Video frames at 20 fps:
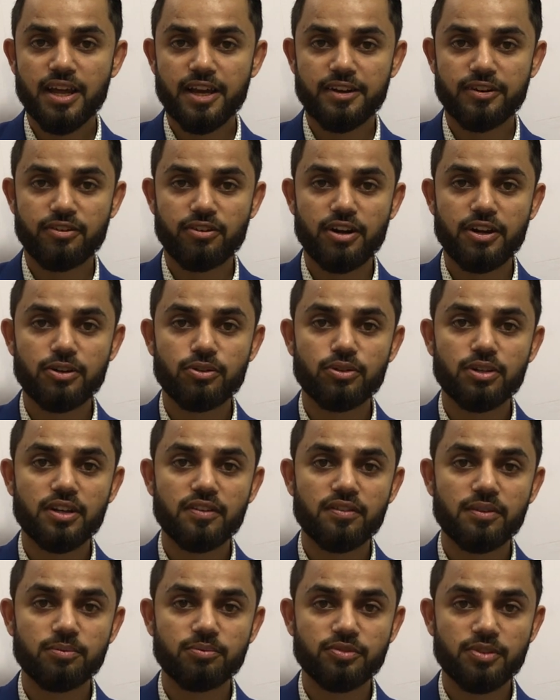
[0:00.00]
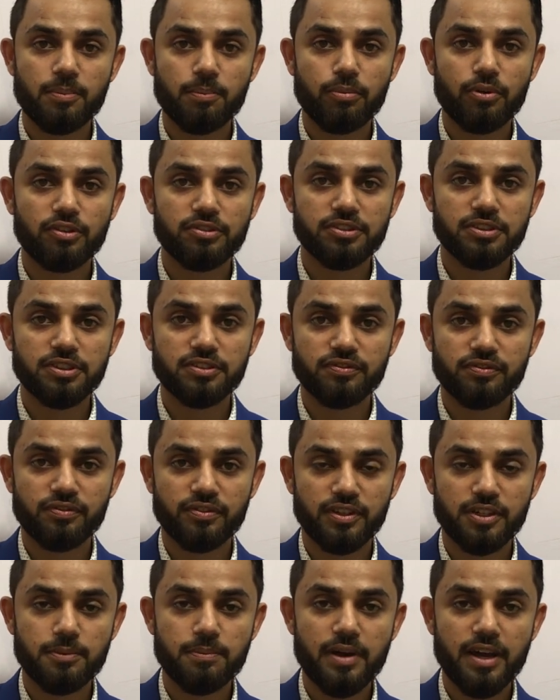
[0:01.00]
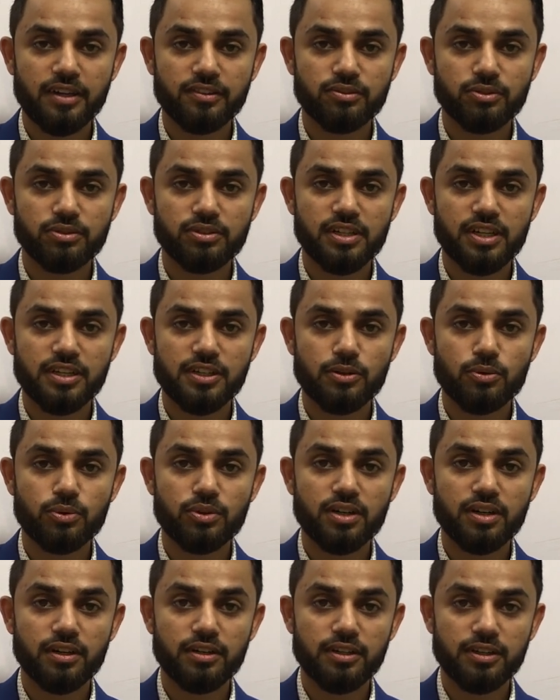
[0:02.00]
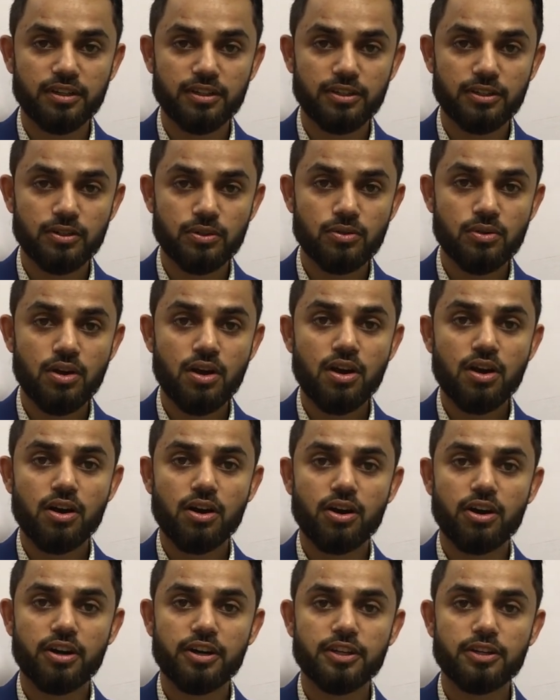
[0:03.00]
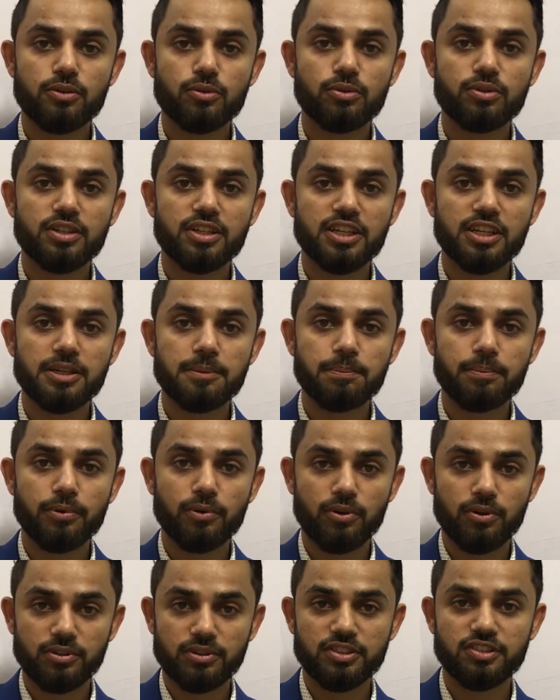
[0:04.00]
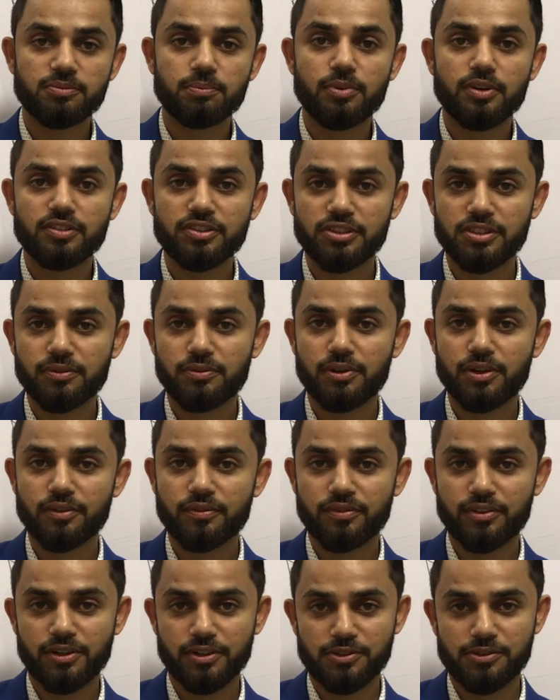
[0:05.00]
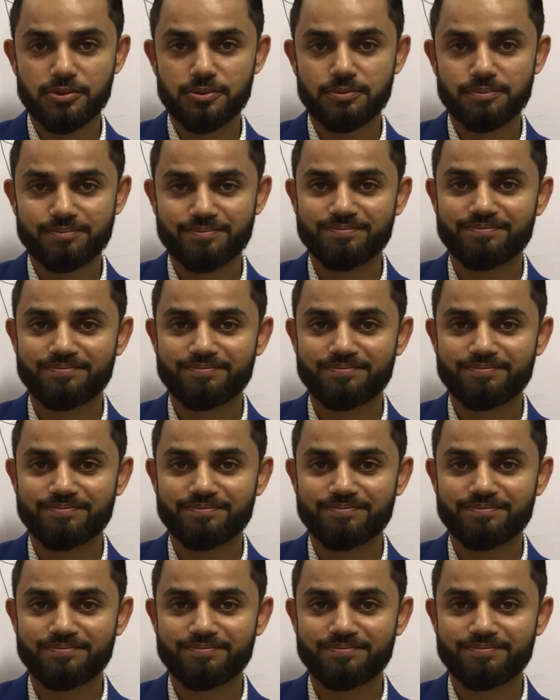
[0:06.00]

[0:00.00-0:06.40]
and try to give him some positive feedback so that he could continue, or he could keep on this positive work for you.